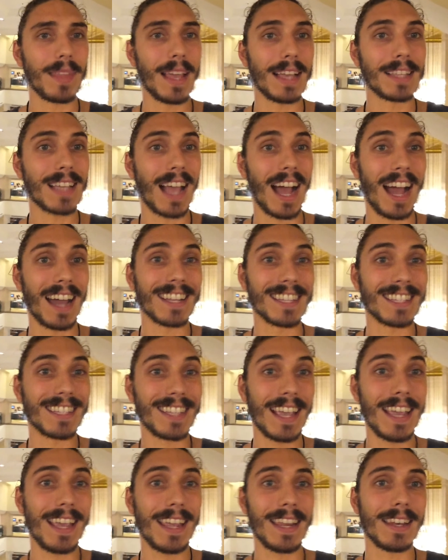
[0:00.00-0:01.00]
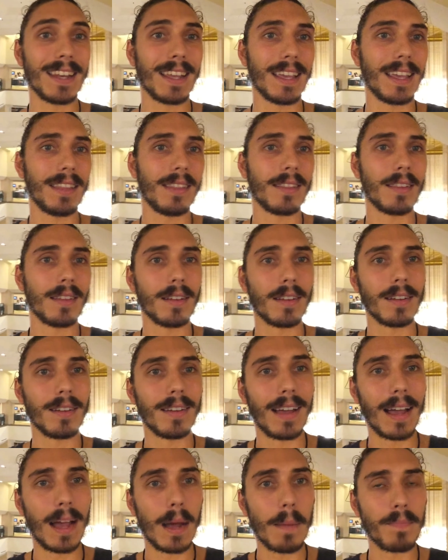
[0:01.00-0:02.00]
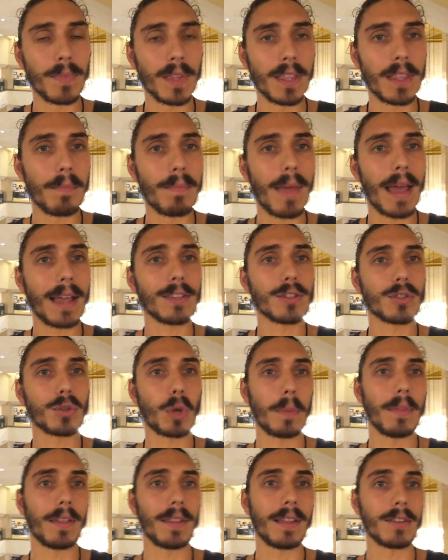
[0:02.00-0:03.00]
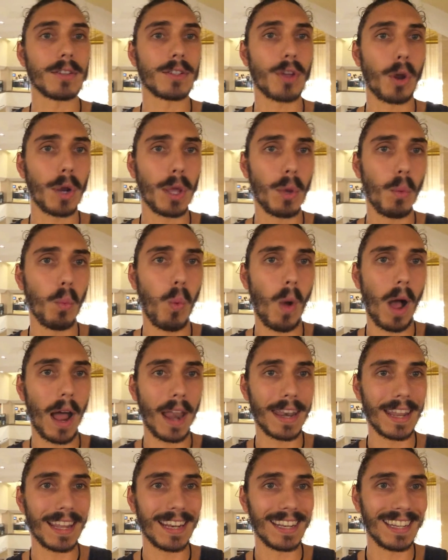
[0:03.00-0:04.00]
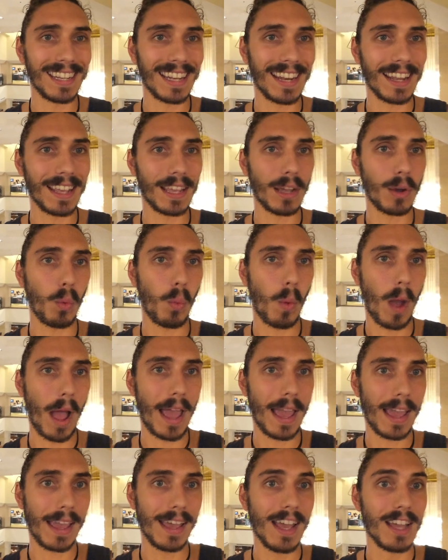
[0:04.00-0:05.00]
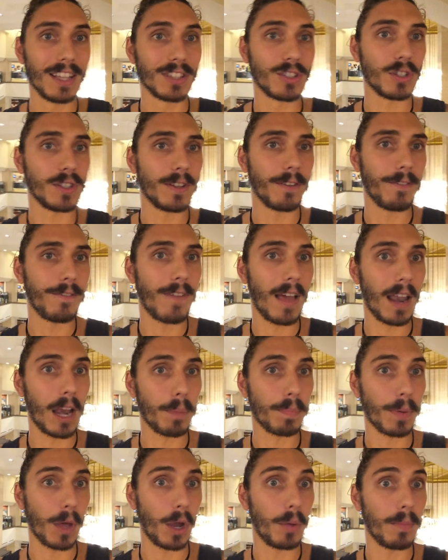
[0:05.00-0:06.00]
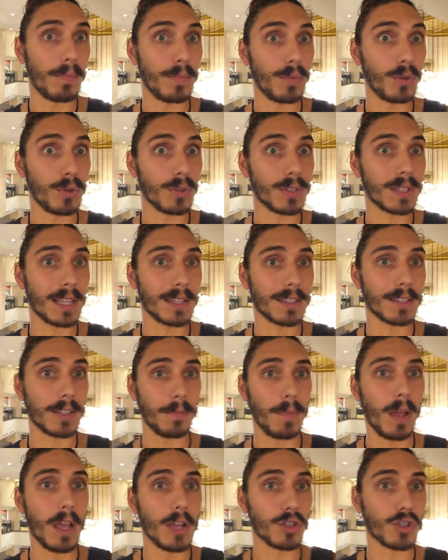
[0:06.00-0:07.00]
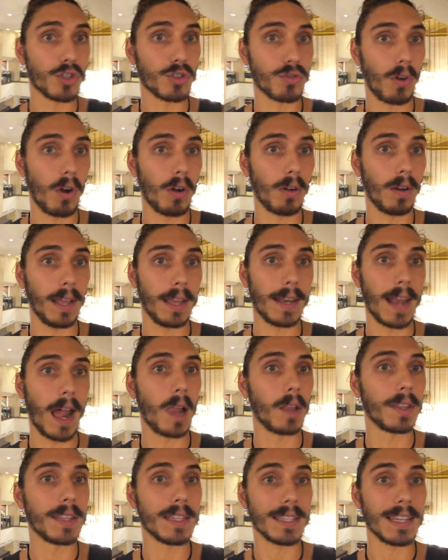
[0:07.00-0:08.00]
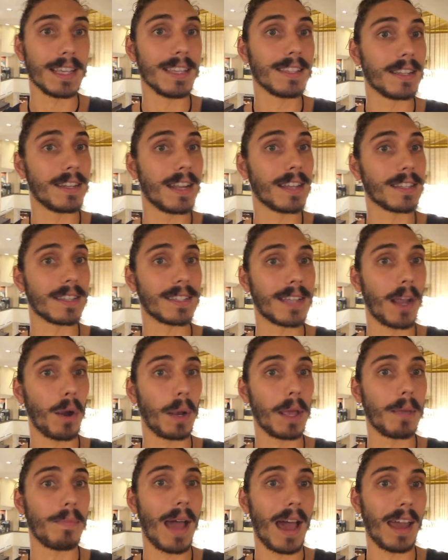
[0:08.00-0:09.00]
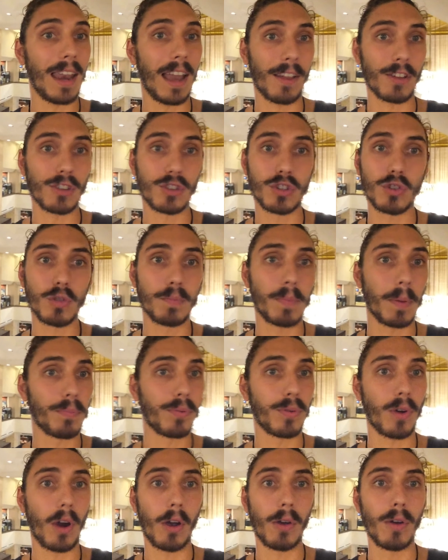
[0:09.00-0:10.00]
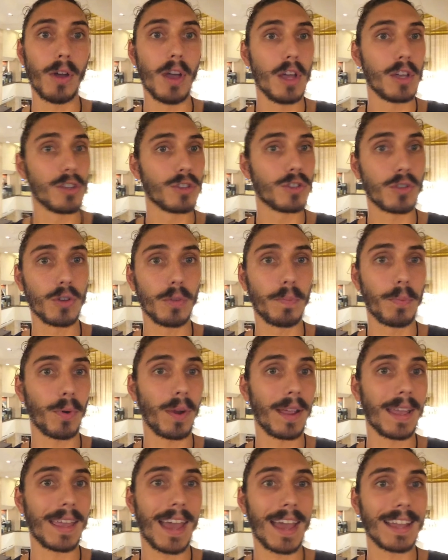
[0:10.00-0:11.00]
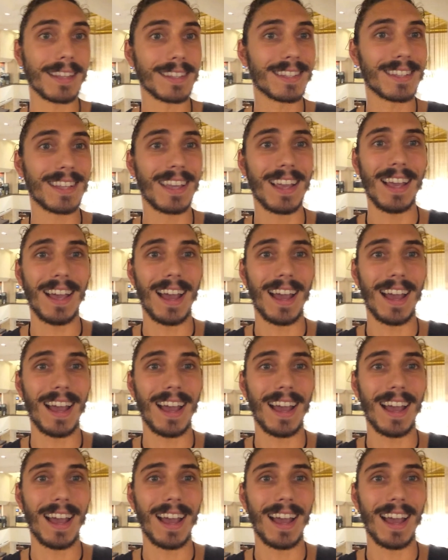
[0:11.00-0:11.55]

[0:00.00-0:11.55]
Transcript: it's kind of seen in the mainstream that there is only one linear way to develop an immune system strongly. Now, this isn't necessarily about like super pro, super against